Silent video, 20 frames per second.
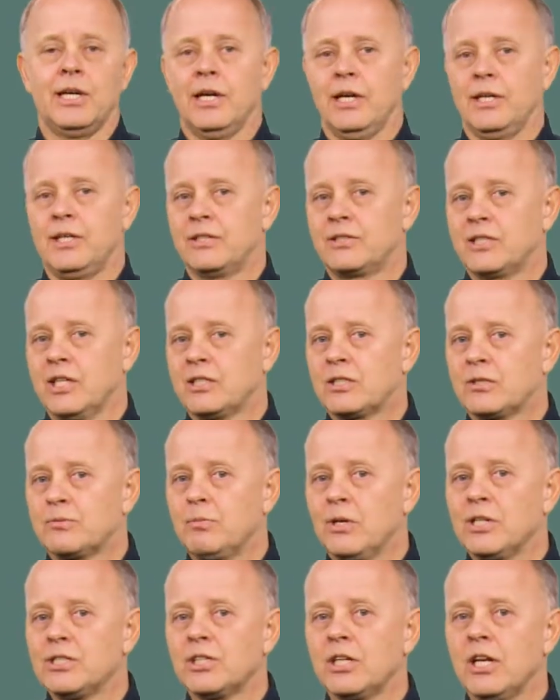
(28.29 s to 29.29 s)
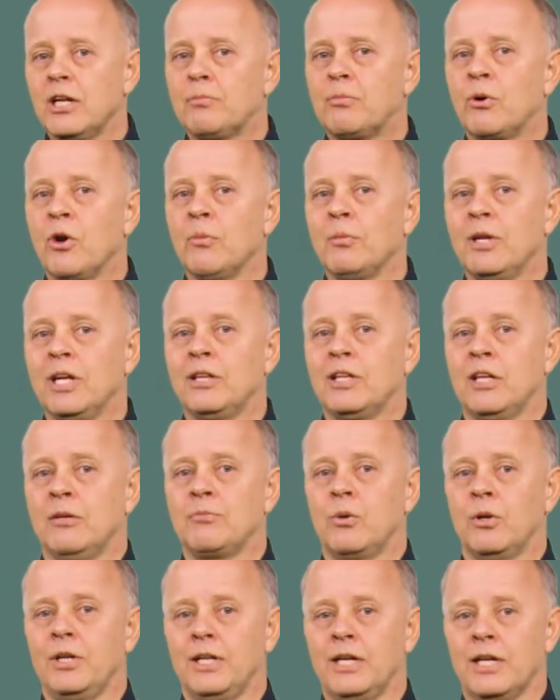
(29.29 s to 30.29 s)
It is especially prominent in
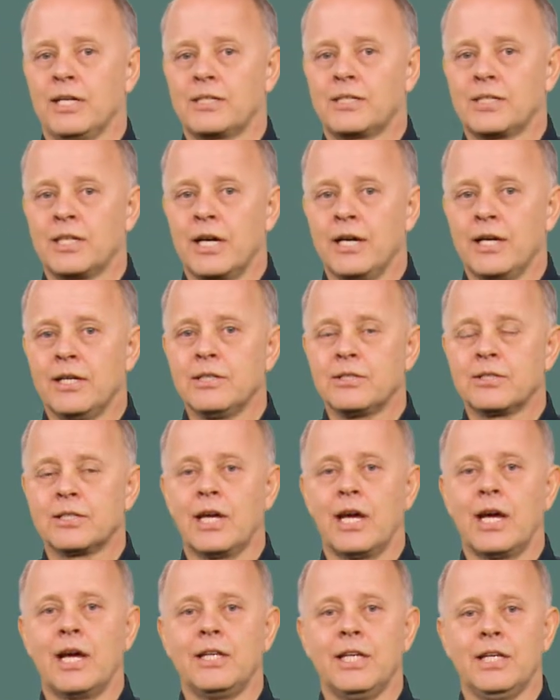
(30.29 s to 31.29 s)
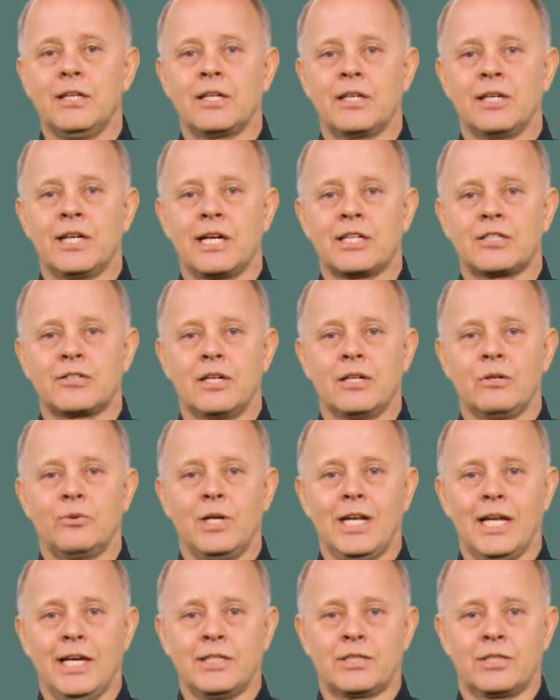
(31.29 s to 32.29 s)
political science and international
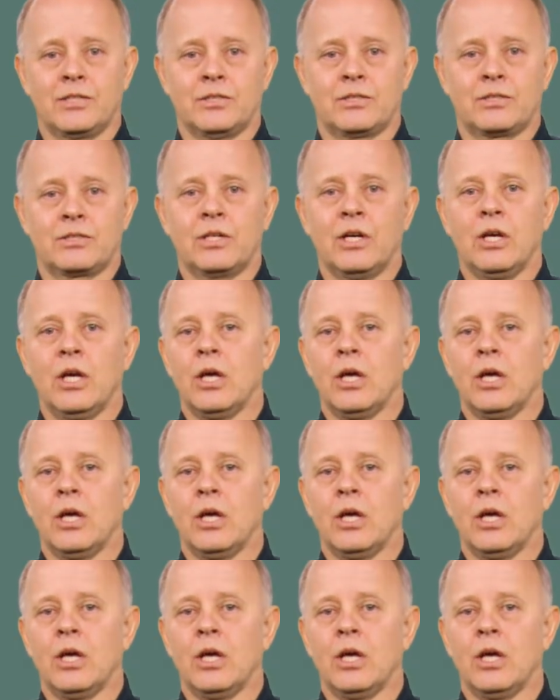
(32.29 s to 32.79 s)
relations,